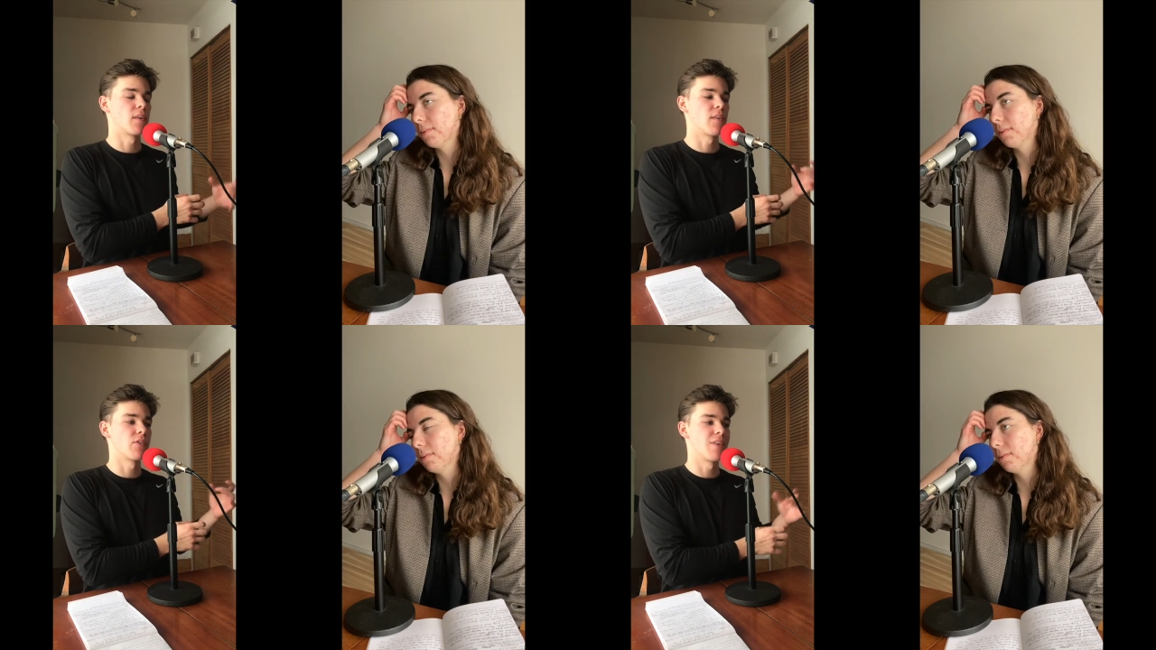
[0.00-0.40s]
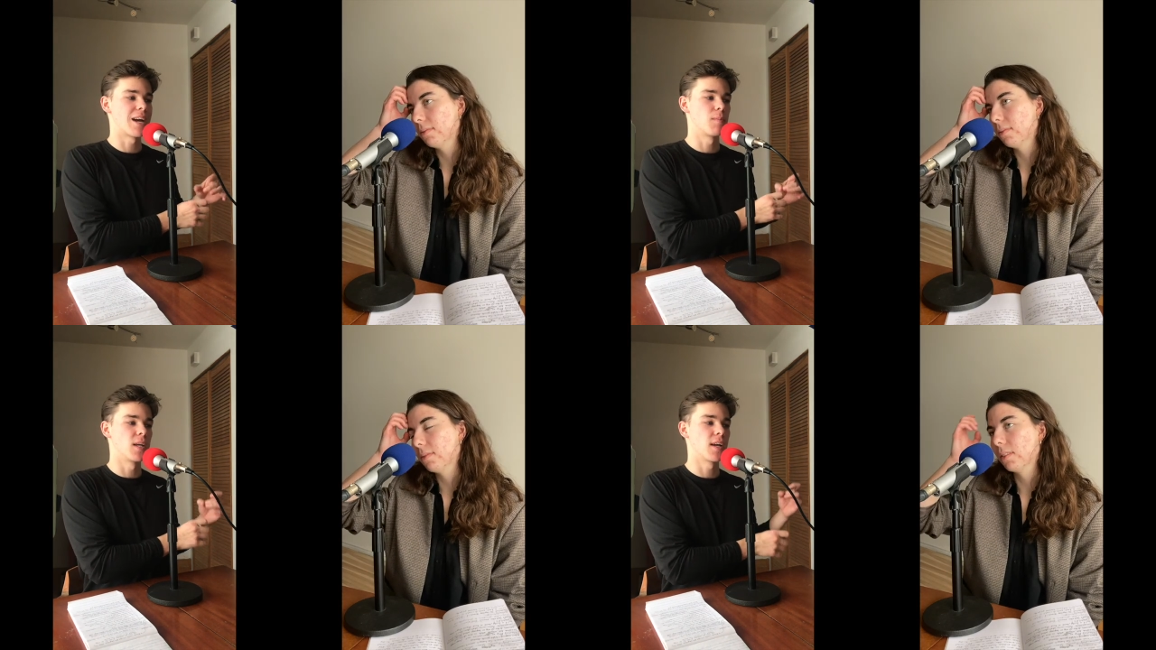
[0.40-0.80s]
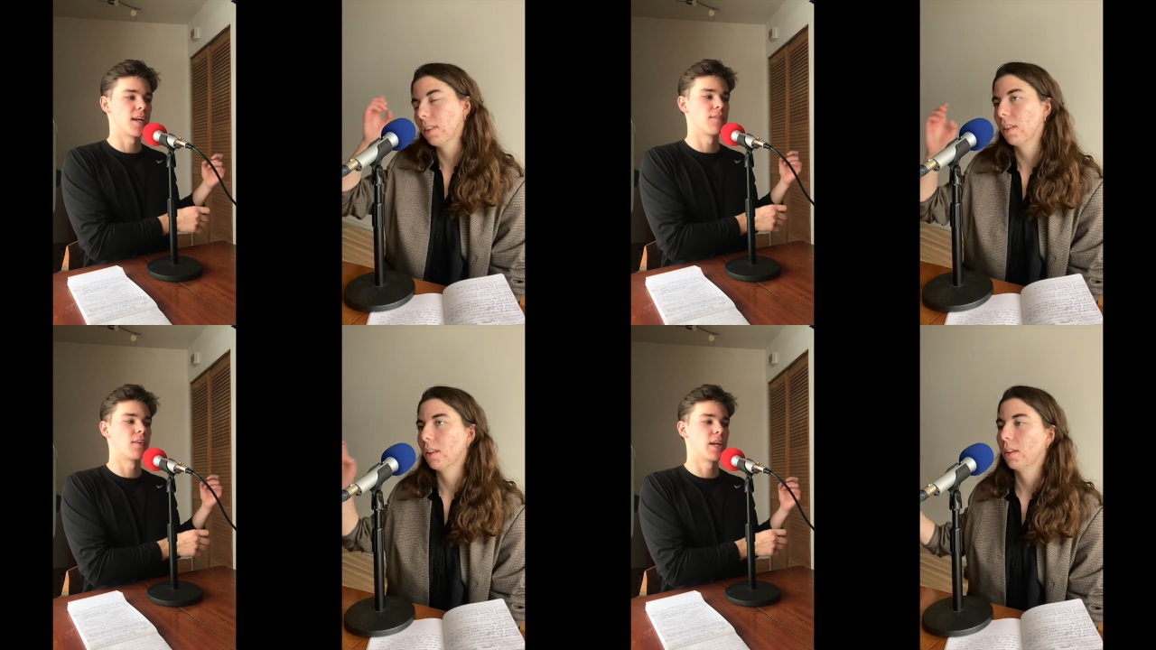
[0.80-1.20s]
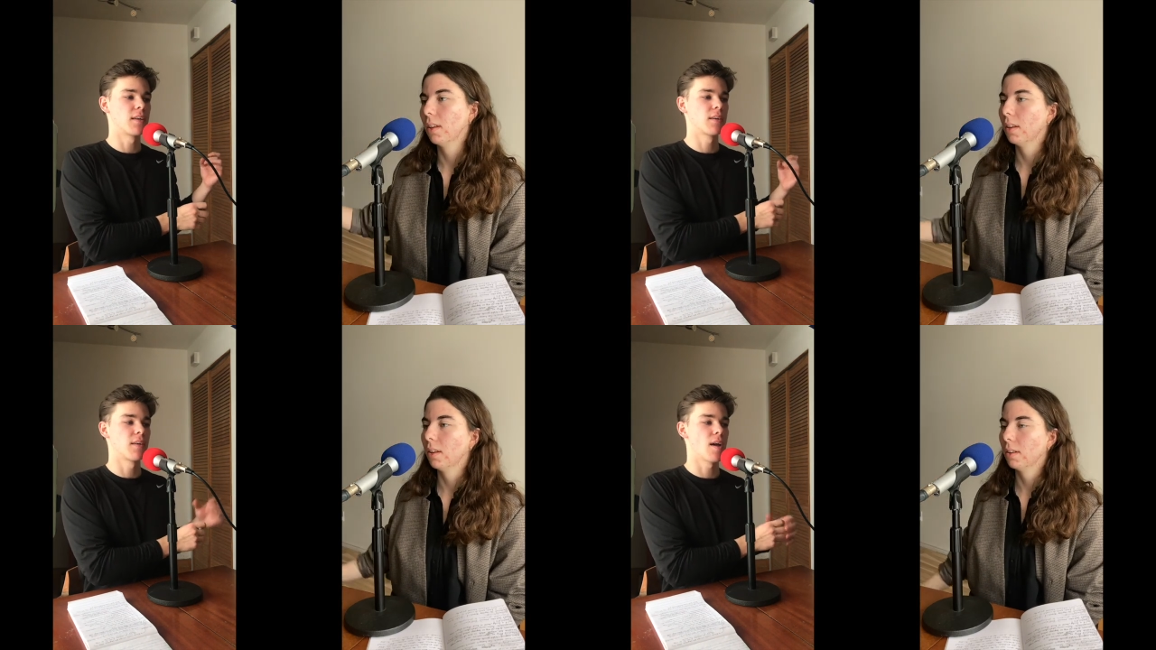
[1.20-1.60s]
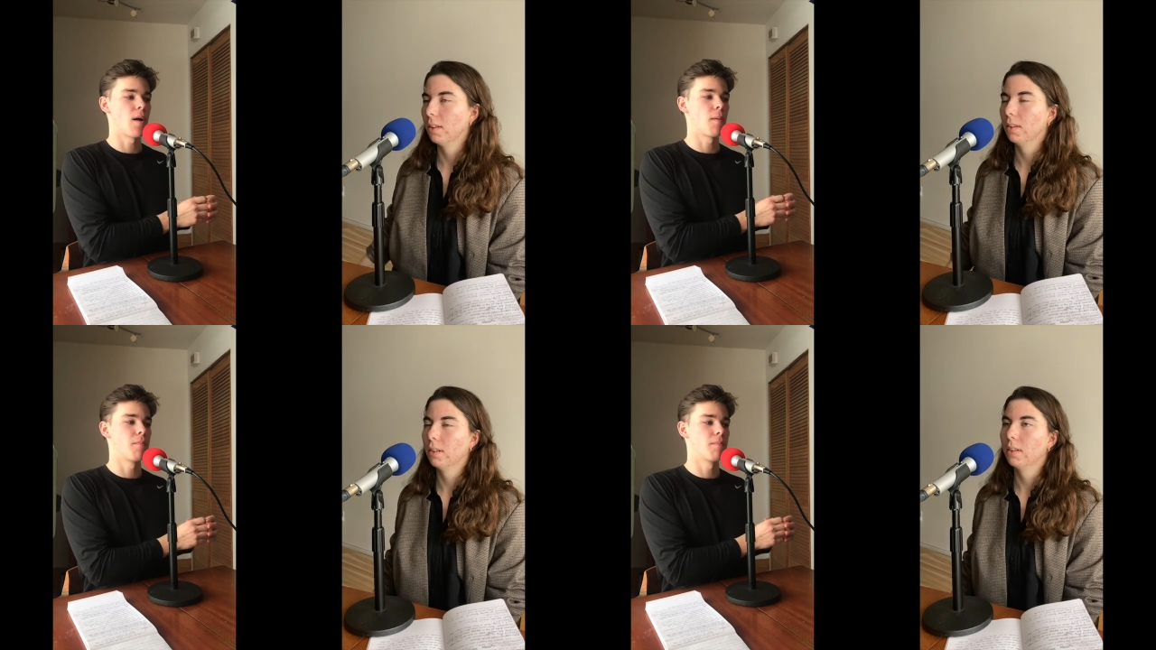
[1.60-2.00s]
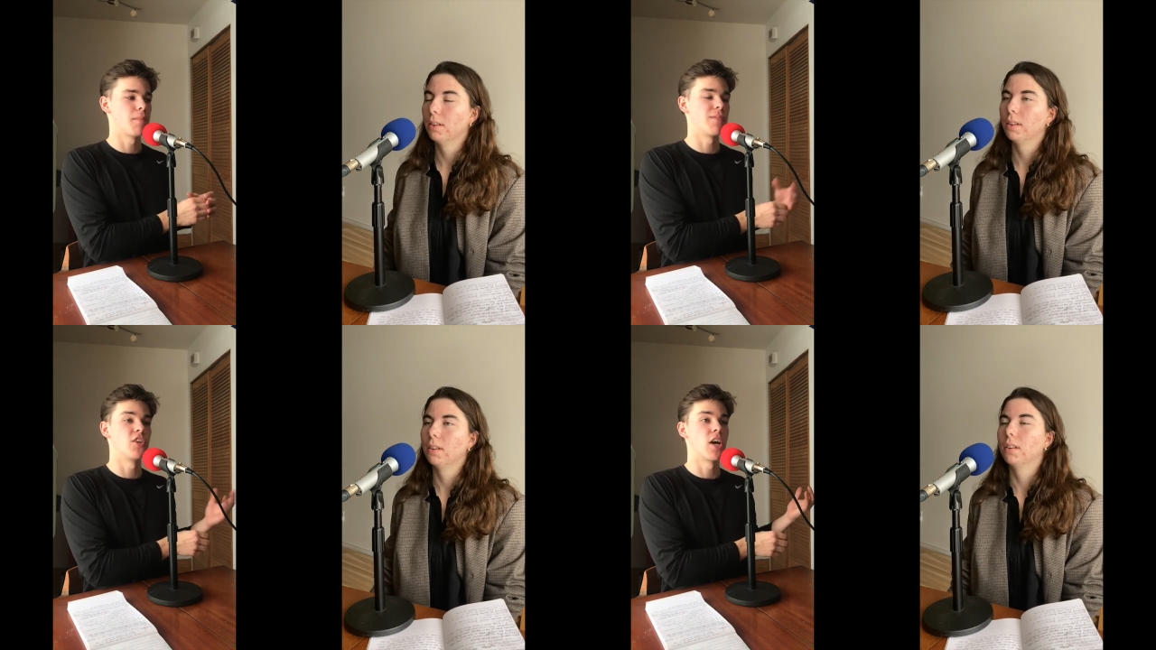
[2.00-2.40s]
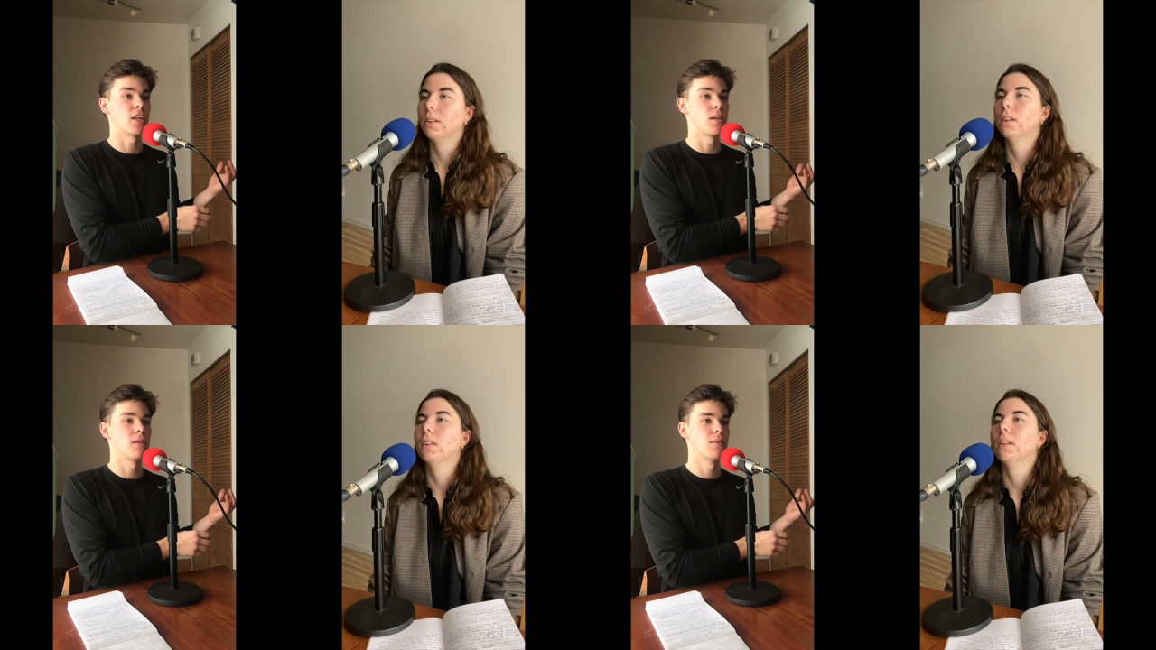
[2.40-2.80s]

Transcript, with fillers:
Speaker 1: the snack being kind of like um, beef jerky.